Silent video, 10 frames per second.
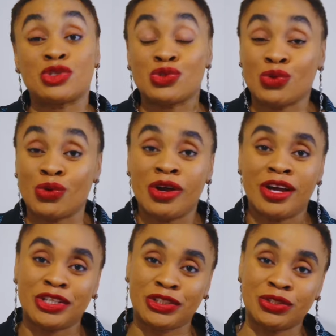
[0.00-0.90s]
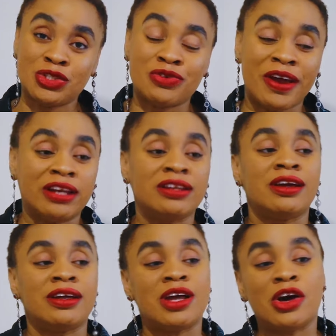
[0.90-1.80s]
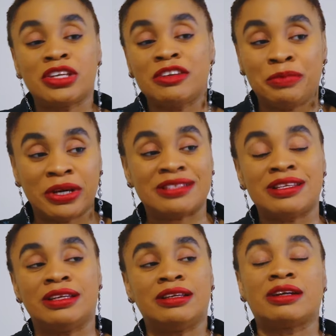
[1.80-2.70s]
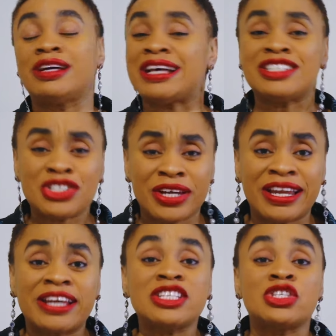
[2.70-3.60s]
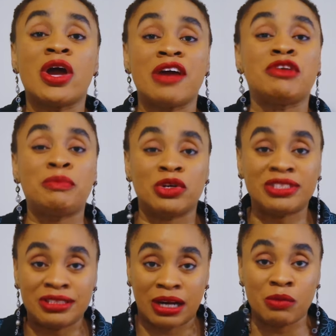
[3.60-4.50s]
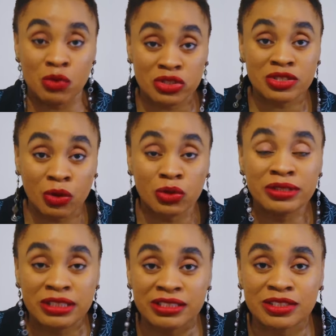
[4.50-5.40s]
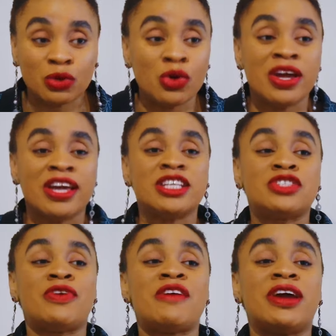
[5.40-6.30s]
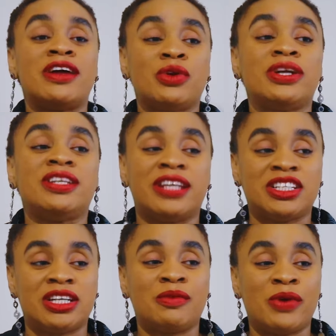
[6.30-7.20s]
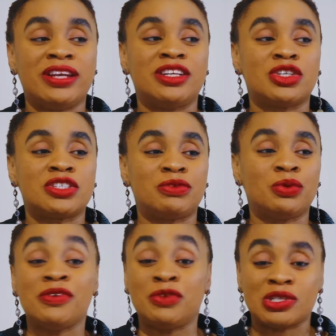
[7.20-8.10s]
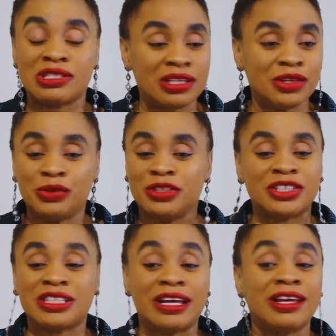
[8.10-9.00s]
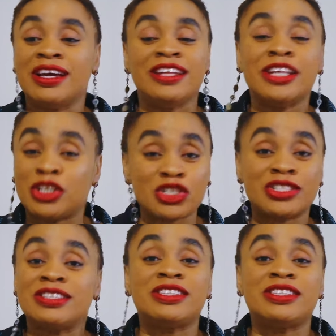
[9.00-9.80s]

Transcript: to know children. Now give birth. As in, you get, like, it's not everybody that wants all this. So it's very annoying in Nigeria when they just feel, if you're single, you're just like, they just